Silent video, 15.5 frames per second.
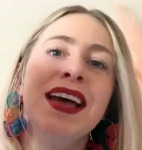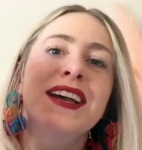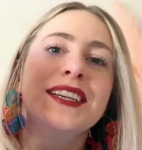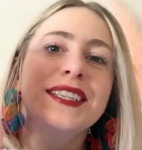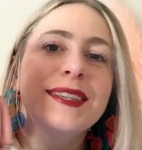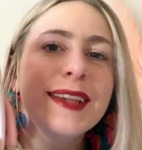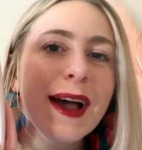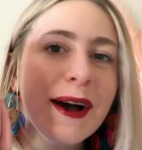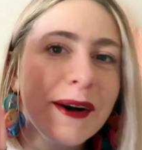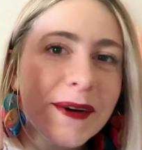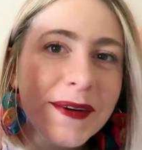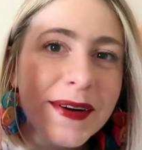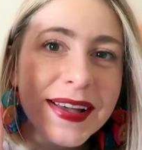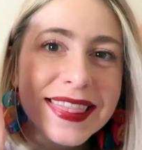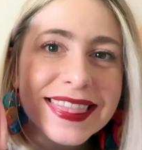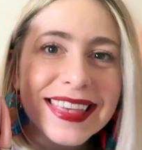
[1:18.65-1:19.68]
So
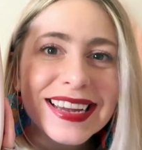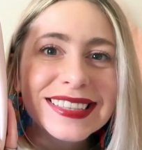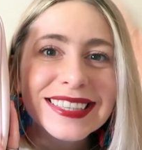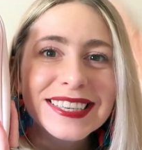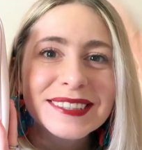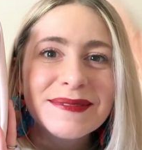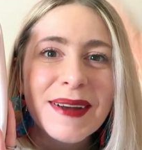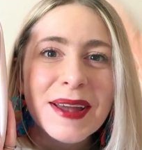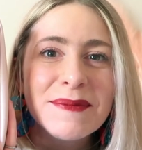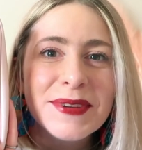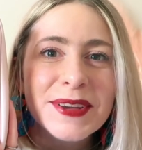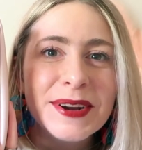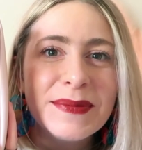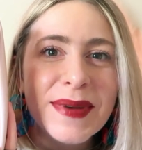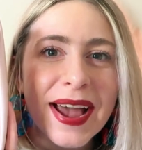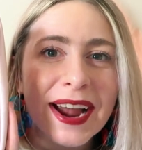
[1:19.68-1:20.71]
this is my
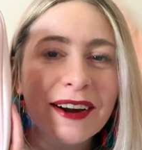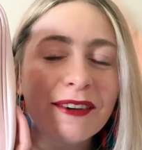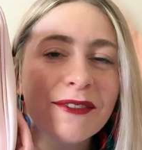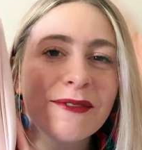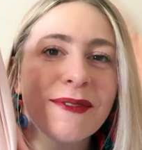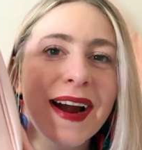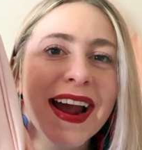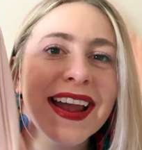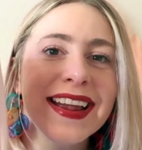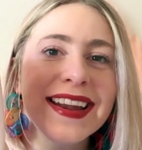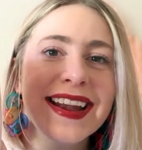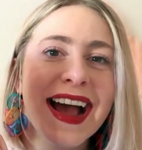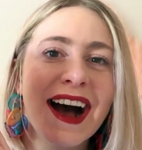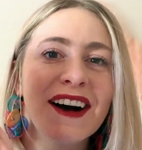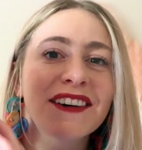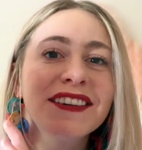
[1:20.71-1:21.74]
beauty bag right
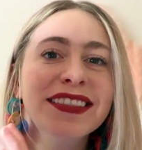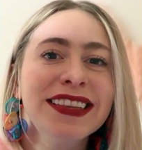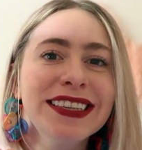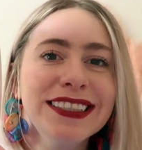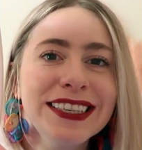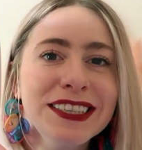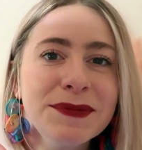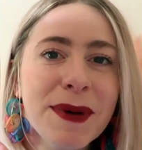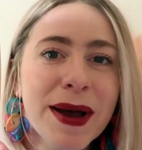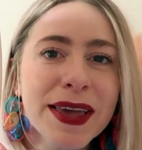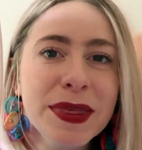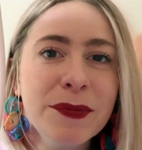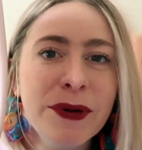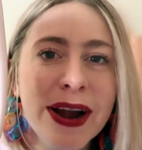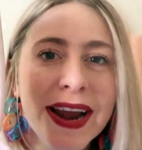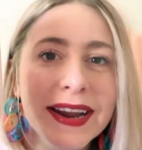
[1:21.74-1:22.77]
now. This is by the
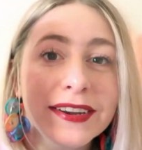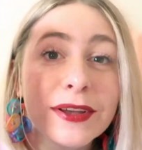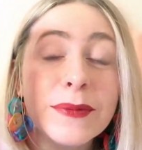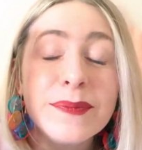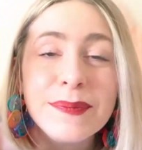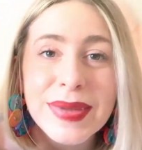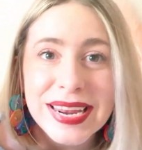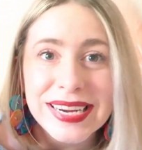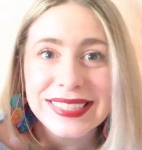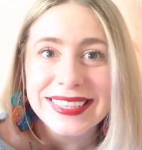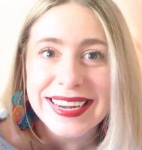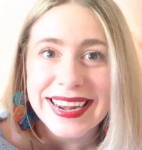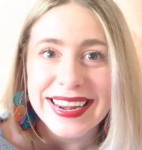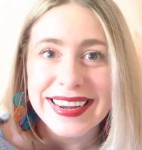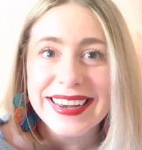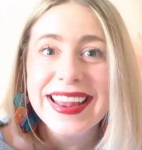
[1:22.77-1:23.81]
brand
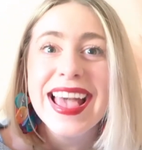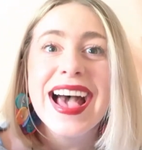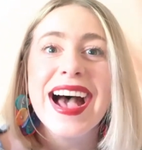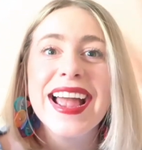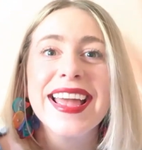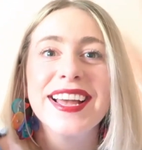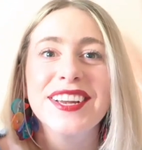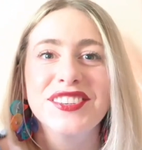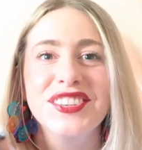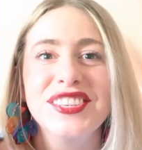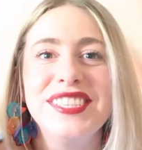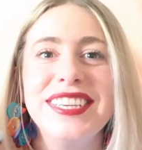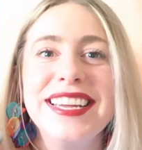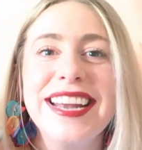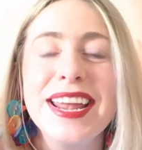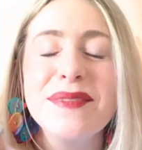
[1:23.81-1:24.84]
Matein. I actually
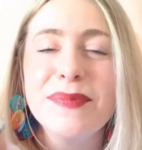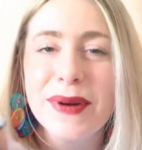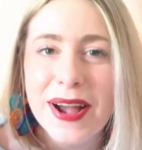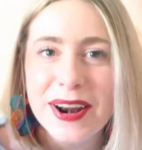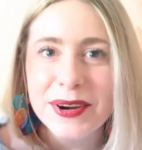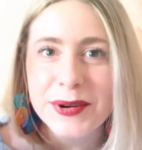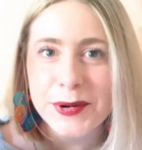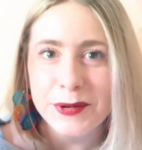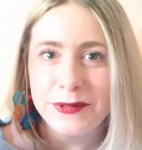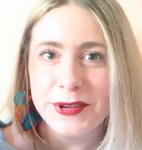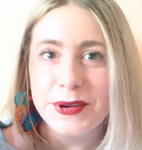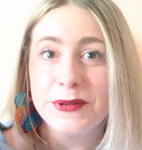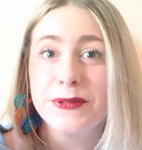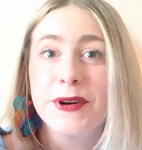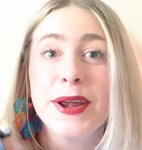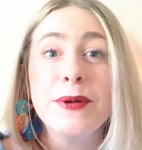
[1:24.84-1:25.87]
did a product
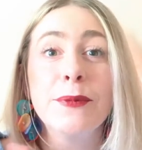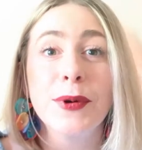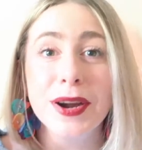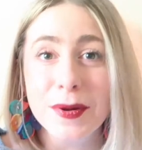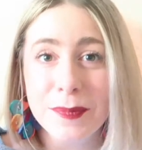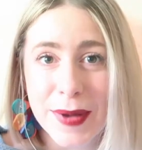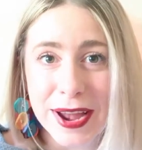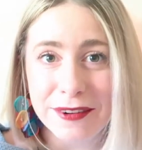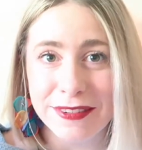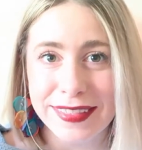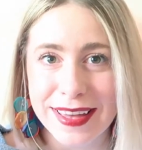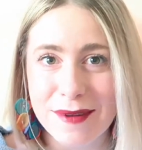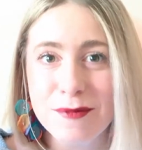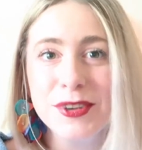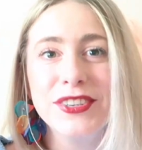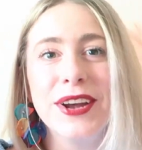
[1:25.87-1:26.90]
review for a work bag for
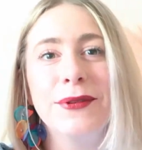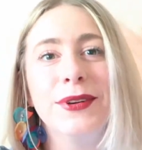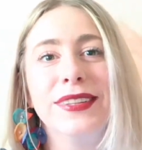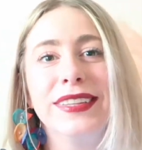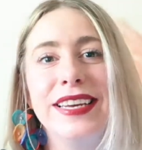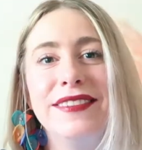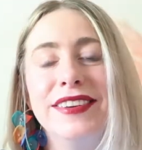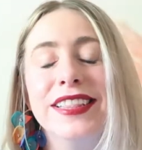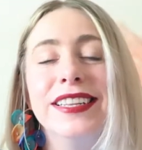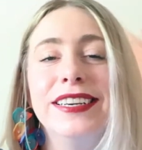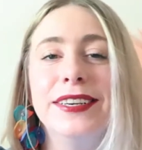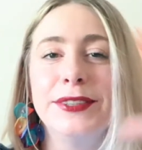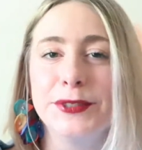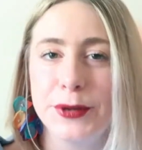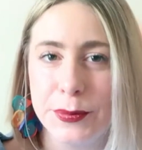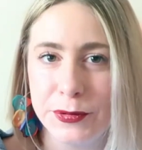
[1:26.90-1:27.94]
them, which I will leave in the
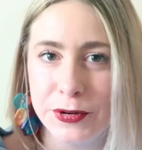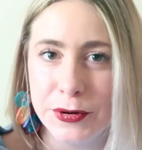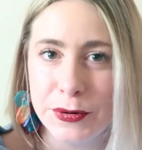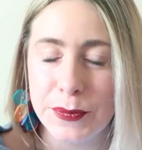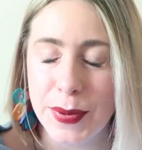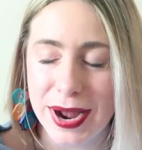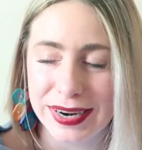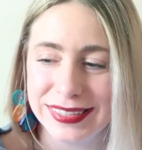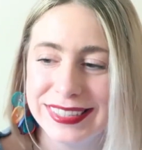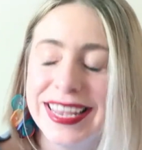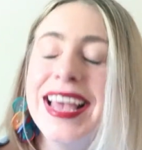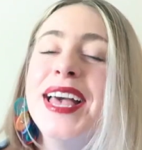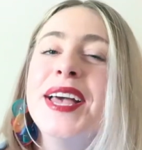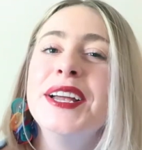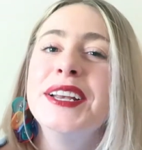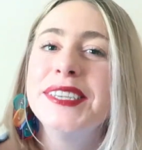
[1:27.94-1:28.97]
description box
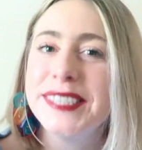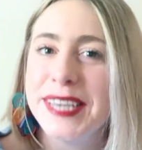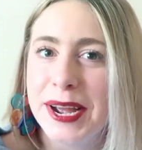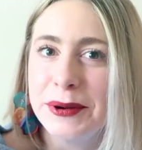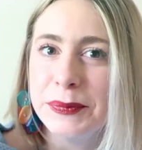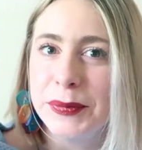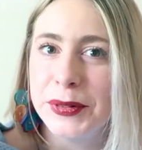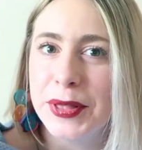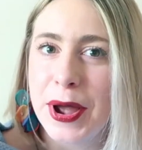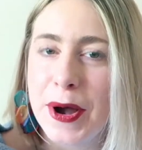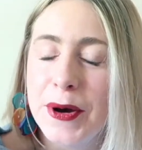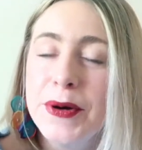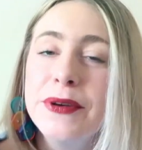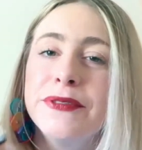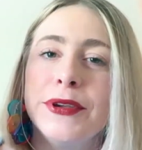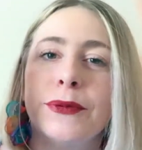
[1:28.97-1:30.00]
down
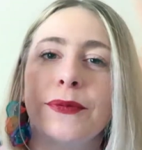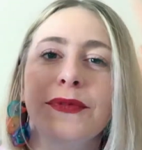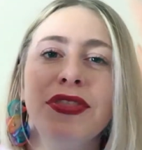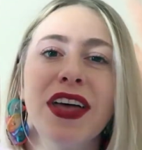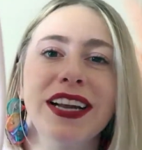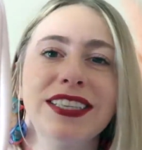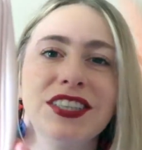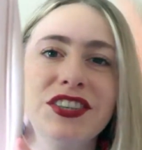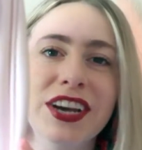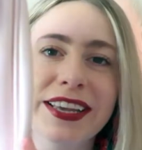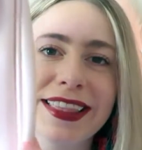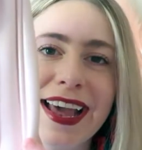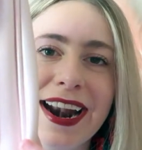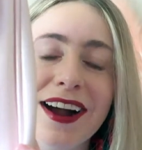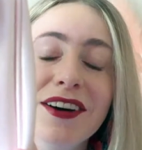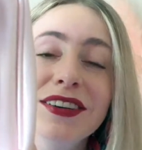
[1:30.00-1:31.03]
below if you'd like to check
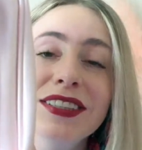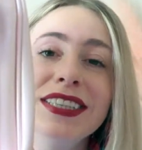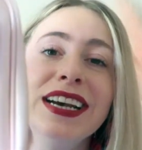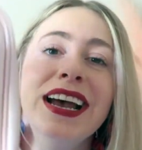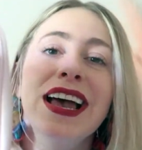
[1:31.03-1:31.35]
that out.